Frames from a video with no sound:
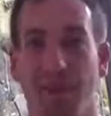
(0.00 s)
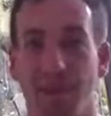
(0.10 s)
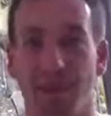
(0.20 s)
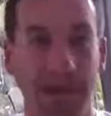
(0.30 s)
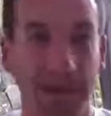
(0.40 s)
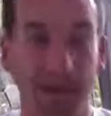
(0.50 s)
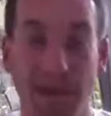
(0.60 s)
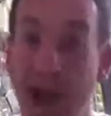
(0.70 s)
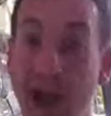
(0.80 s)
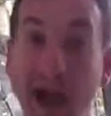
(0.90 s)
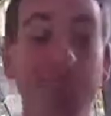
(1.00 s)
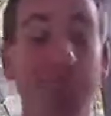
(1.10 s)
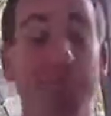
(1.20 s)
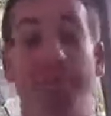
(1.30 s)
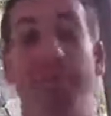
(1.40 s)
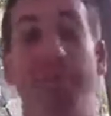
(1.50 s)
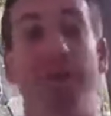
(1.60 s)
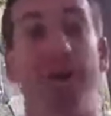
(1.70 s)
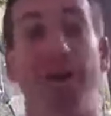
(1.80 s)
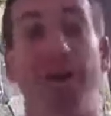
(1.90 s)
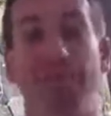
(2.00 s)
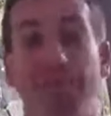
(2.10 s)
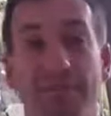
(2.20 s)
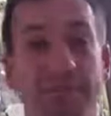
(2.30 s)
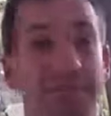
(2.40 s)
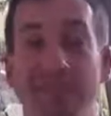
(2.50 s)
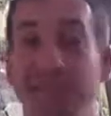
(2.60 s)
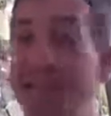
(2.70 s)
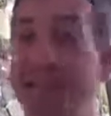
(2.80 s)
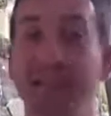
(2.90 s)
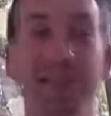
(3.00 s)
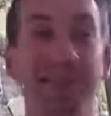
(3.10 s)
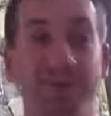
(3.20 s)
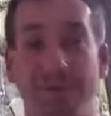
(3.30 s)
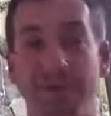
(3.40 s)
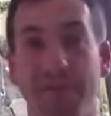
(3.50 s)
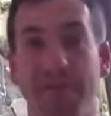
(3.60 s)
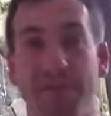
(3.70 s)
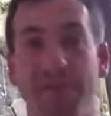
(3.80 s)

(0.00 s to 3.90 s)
Okay, and I really would love to see each one of you